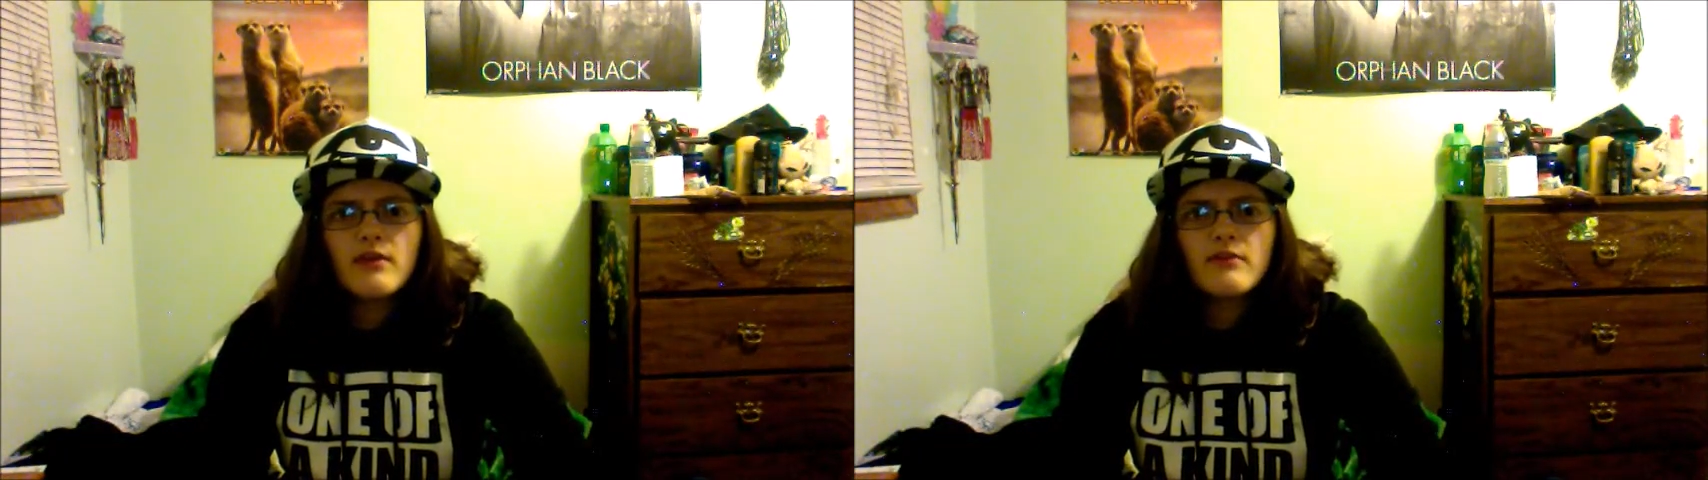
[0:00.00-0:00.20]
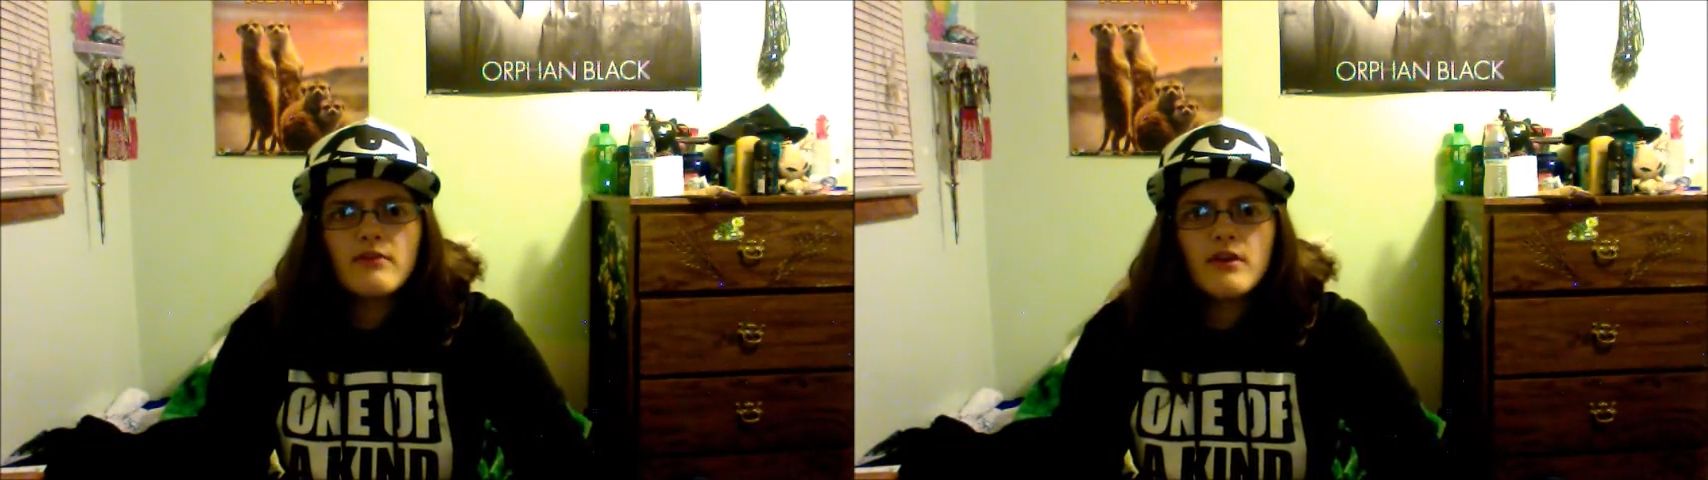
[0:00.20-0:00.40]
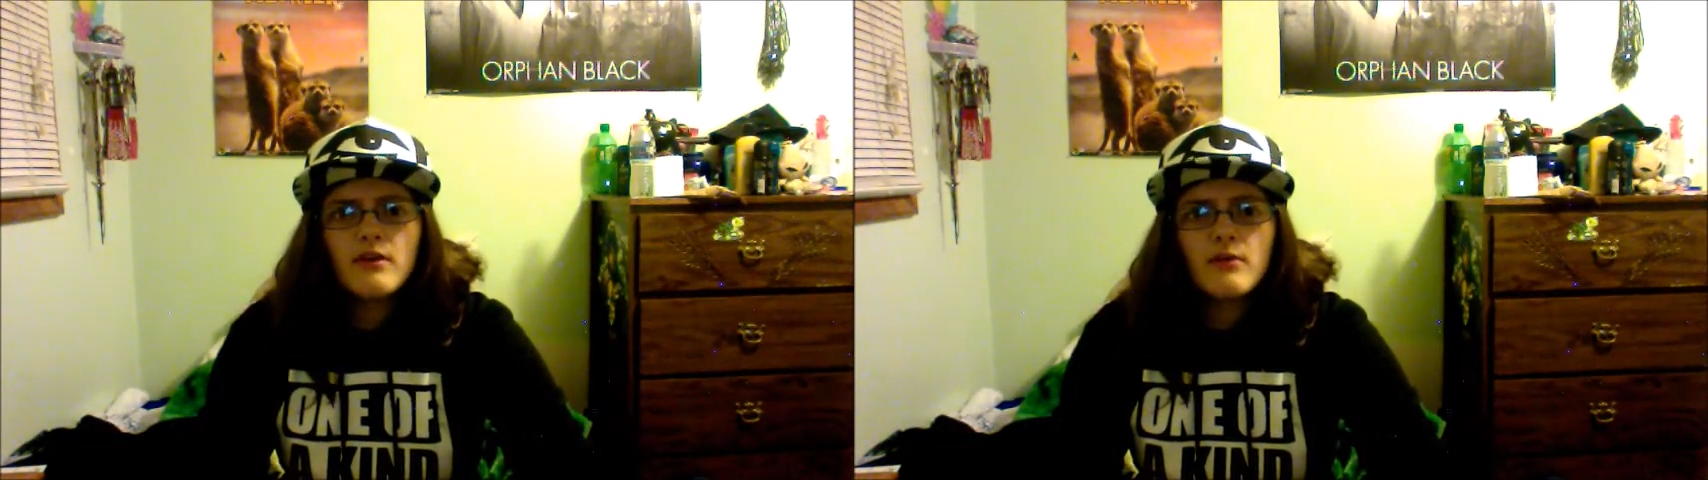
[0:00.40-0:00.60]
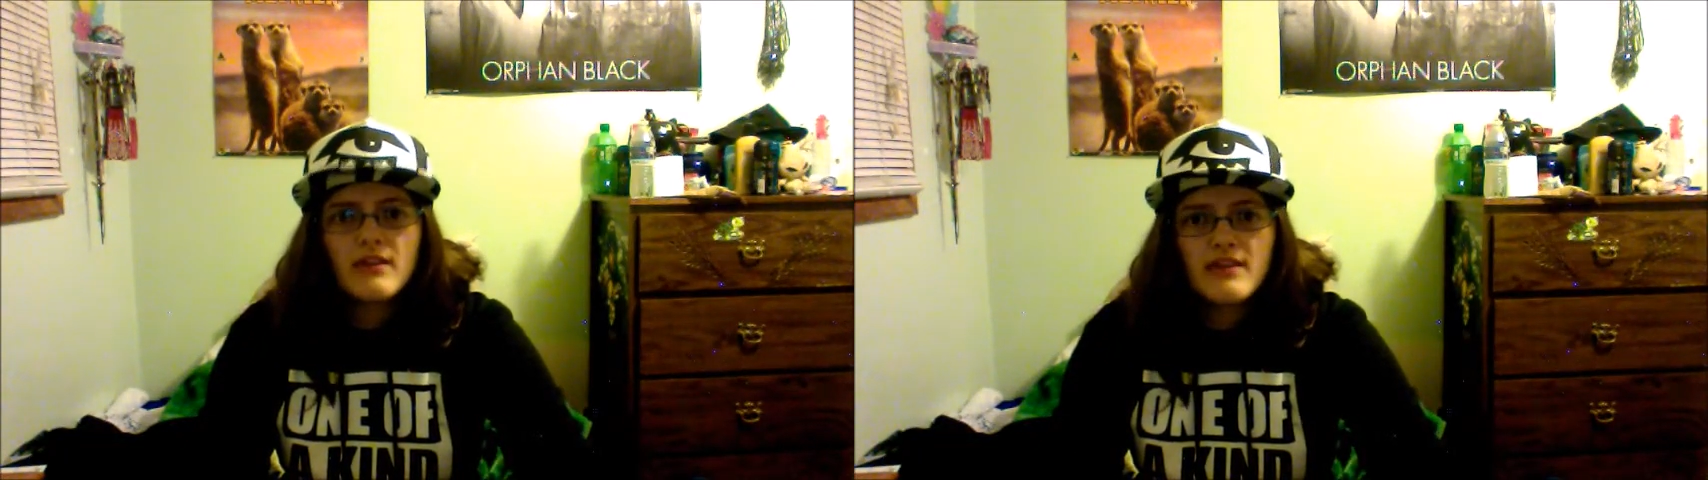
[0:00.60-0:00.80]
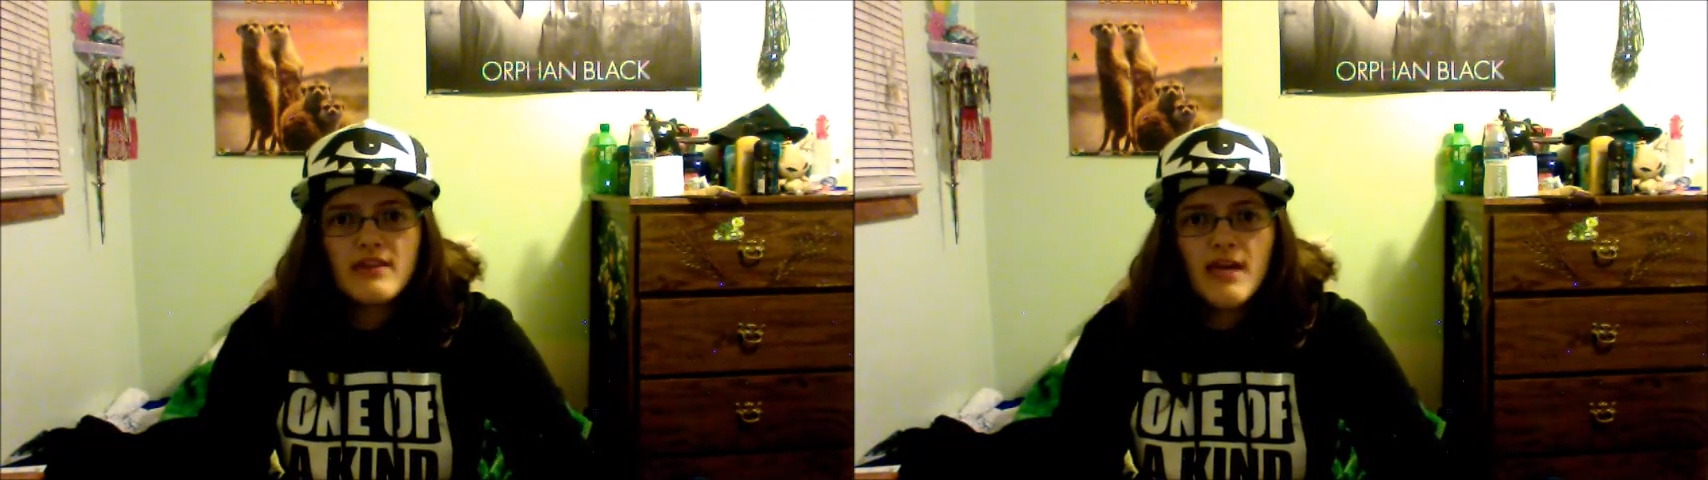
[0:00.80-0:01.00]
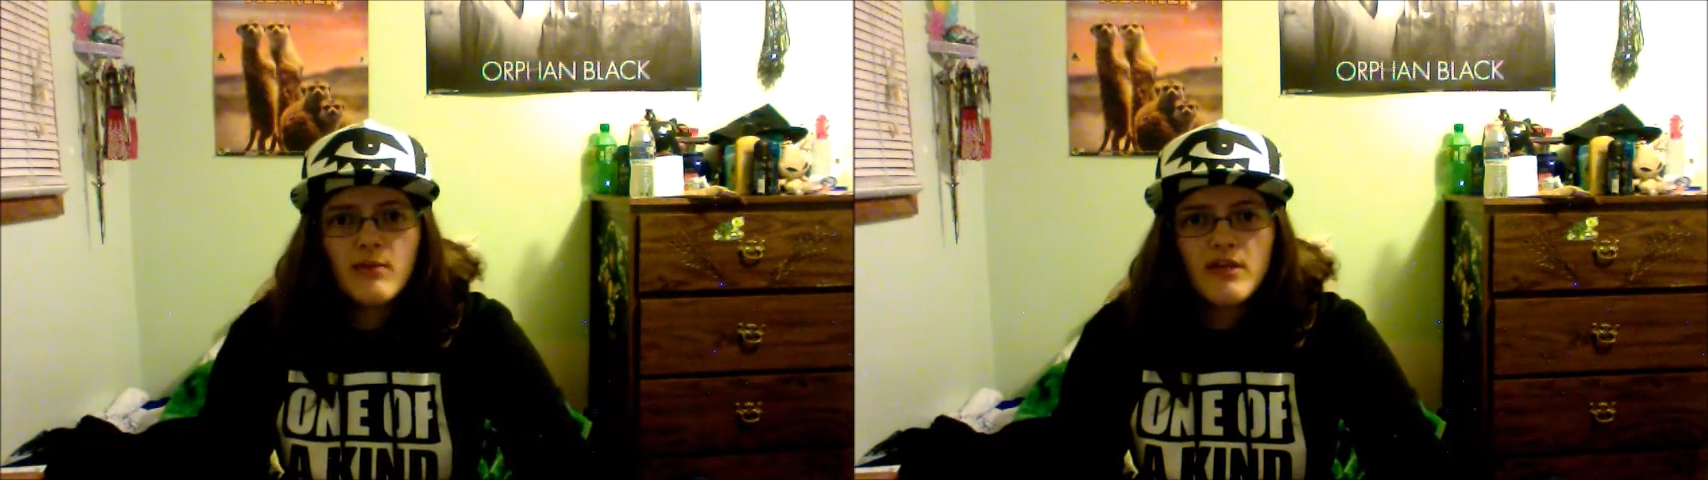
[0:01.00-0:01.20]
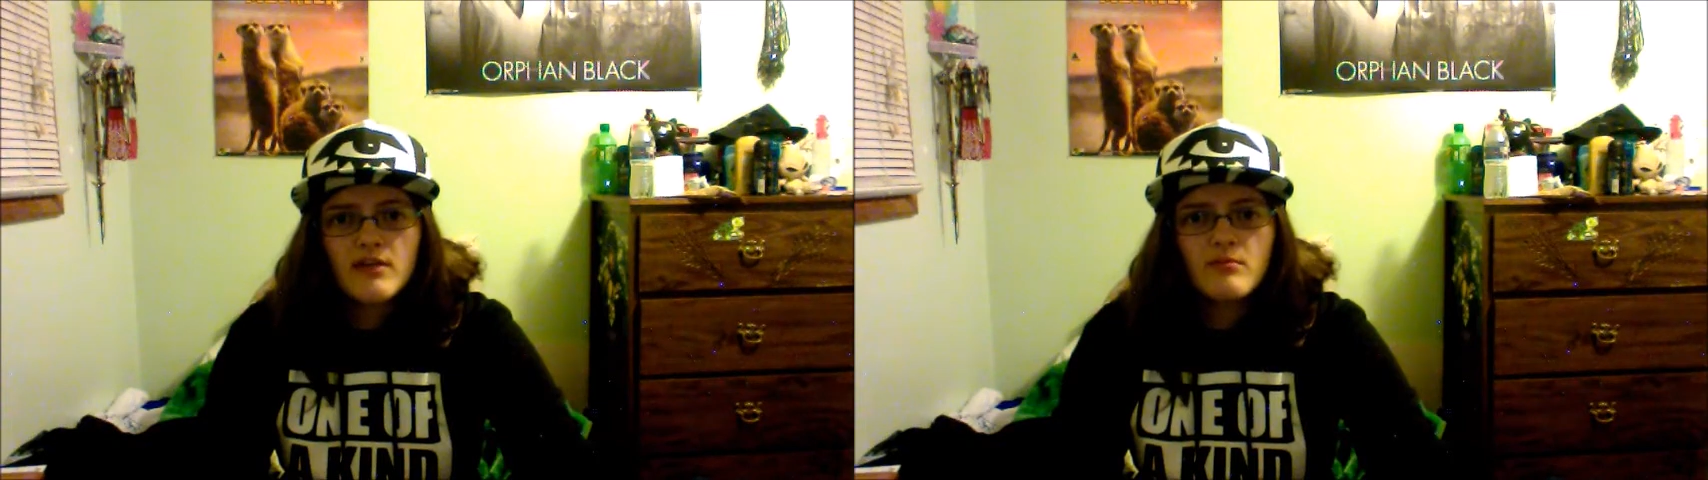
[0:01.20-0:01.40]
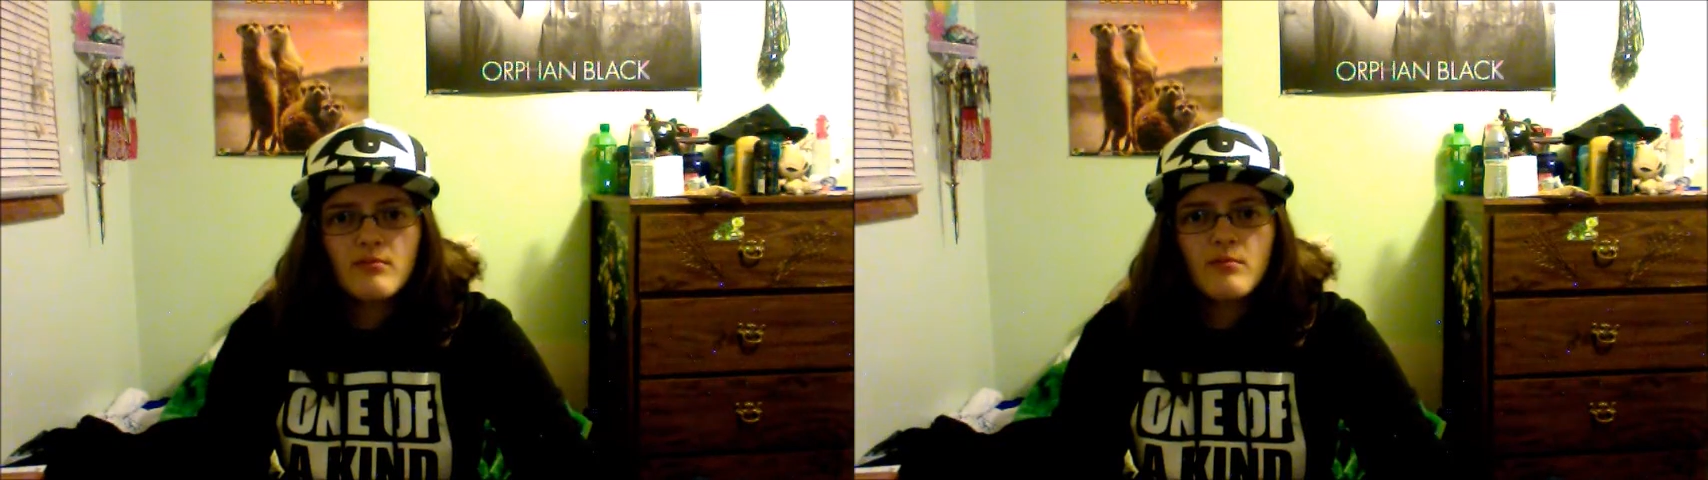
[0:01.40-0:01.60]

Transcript: video with Damien,